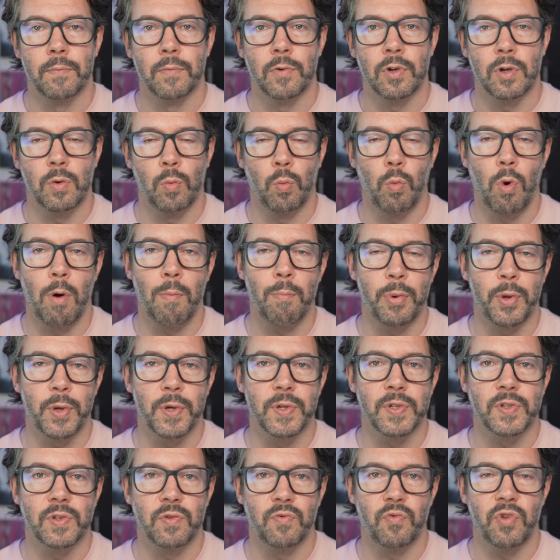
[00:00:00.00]
Can one
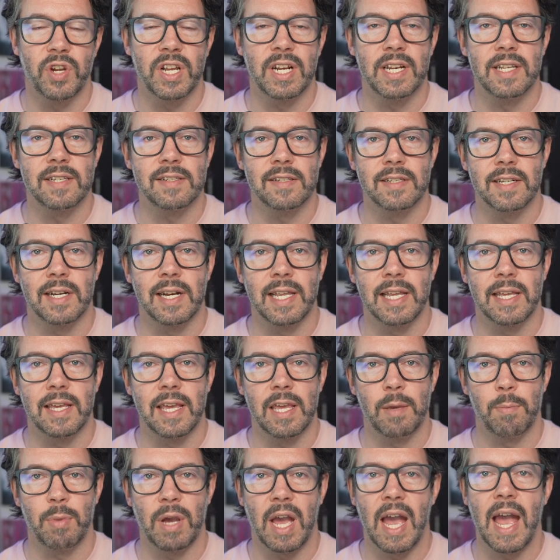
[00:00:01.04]
person realistically
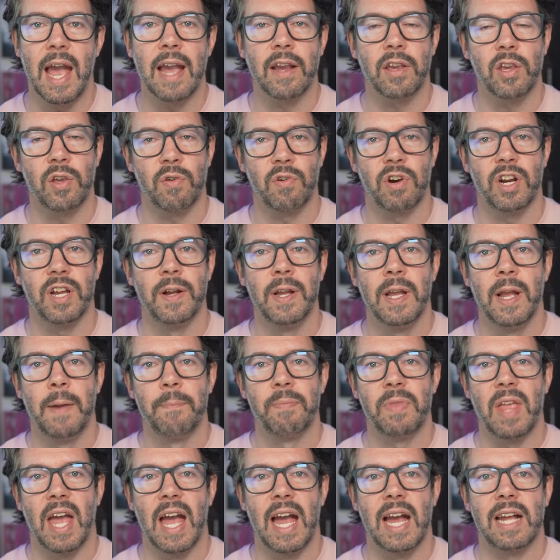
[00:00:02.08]
keep it accurate?
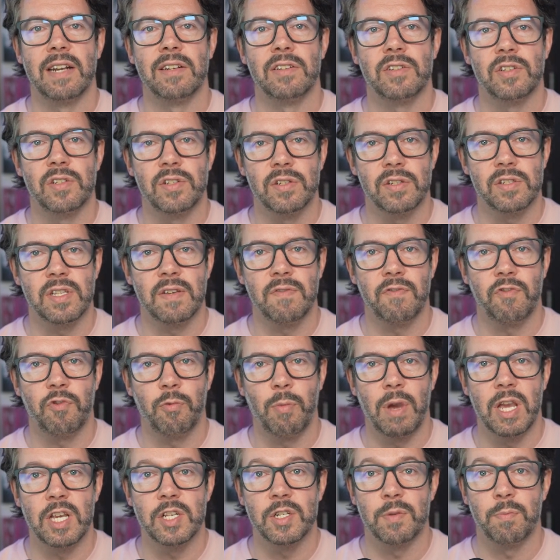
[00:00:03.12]
And does the
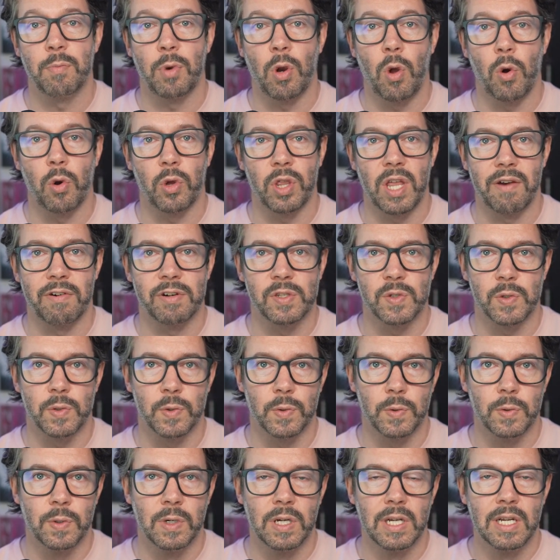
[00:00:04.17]
information belong there at
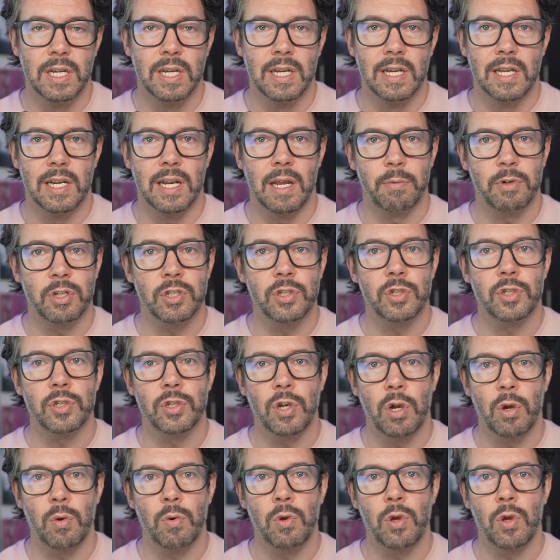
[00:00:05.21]
all? Now I'm going to
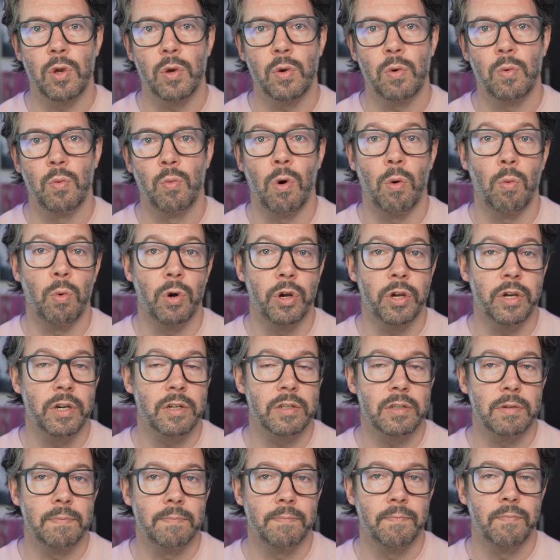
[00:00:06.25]
show you what
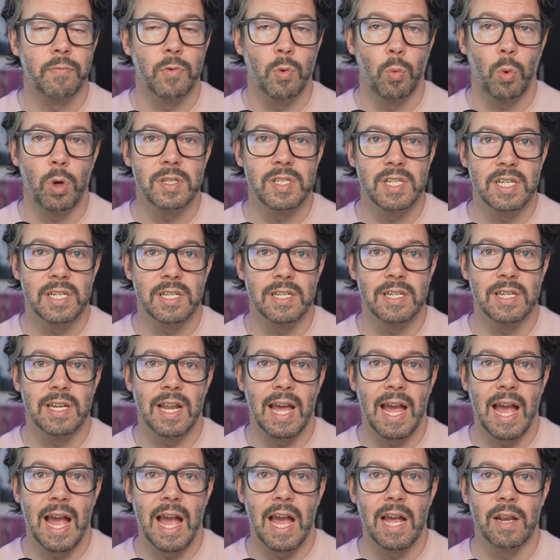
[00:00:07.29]
worked, what didn't,
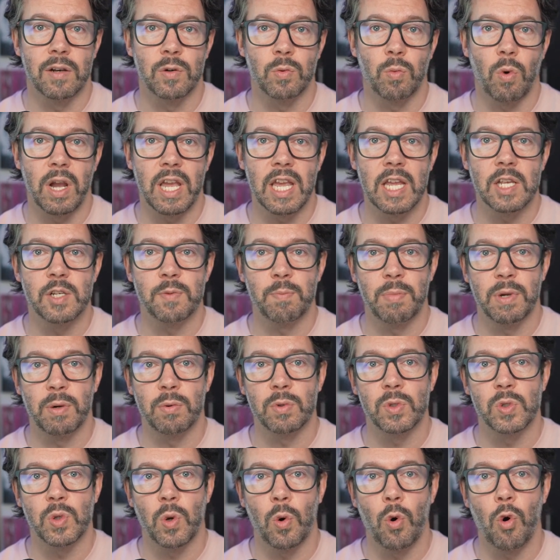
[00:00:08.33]
and what each
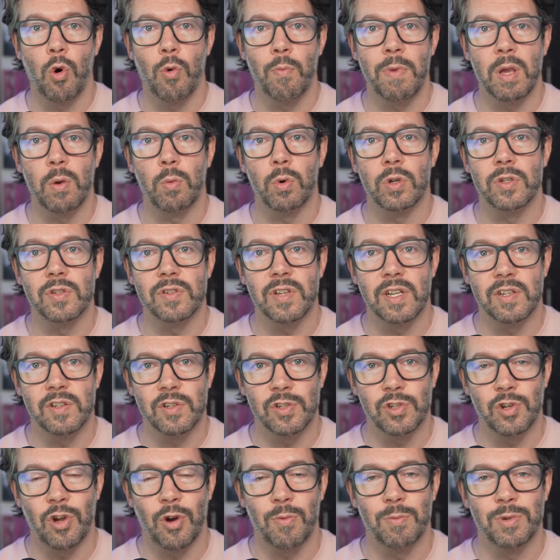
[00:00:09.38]
build taught me once I
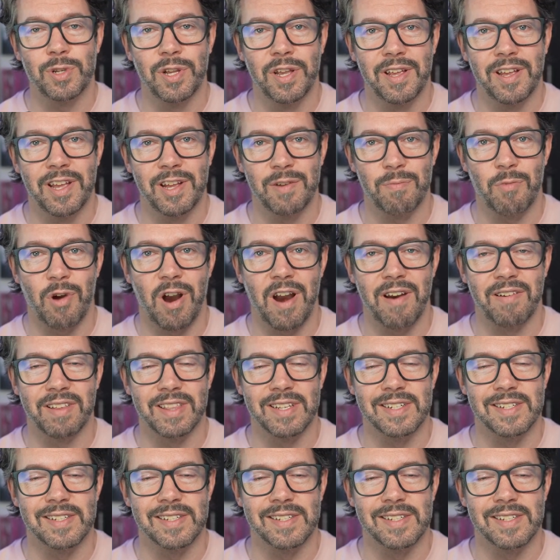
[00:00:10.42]
stopped admiring the